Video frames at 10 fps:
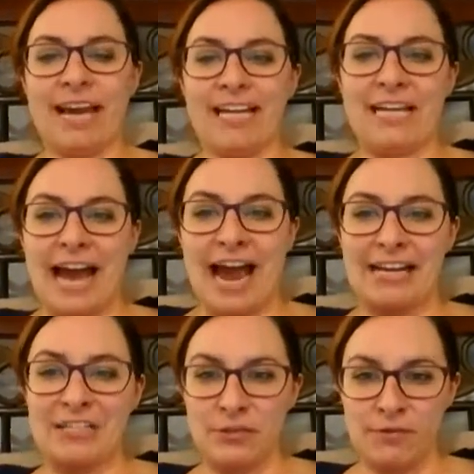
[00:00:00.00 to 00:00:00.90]
I,
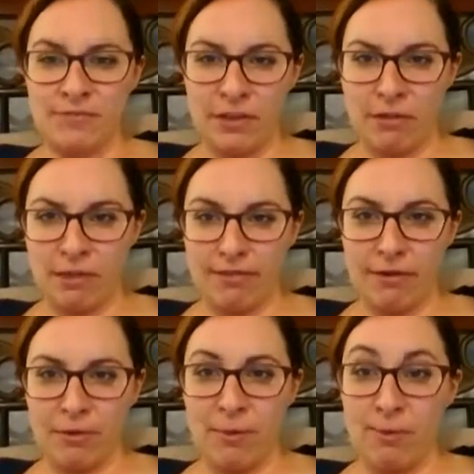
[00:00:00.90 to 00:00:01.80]
I do feel a
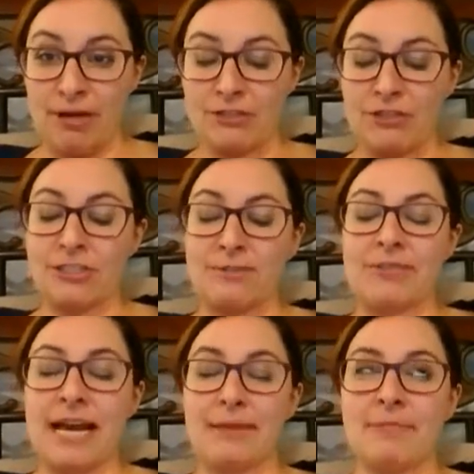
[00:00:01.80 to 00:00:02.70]
little bit pressured
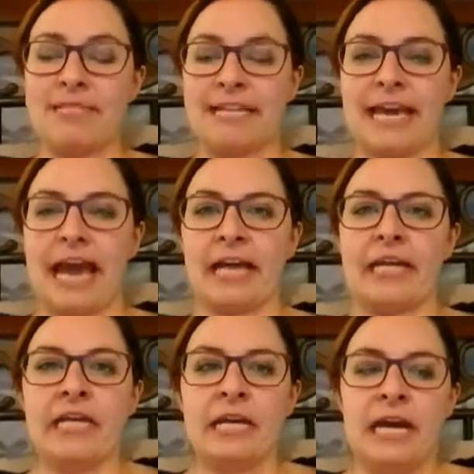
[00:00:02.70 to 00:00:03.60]
sometimes to get
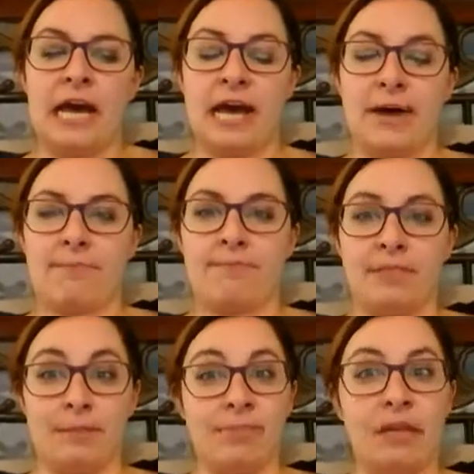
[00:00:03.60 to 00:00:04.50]

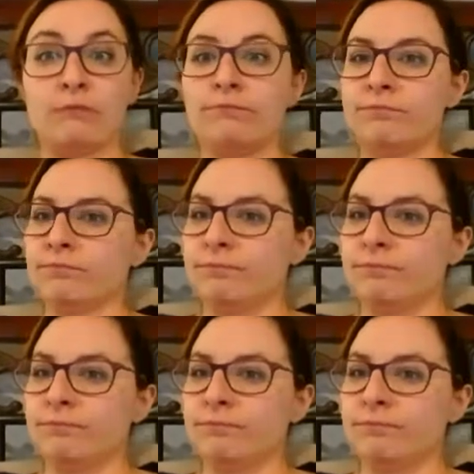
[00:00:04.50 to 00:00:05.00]
um, something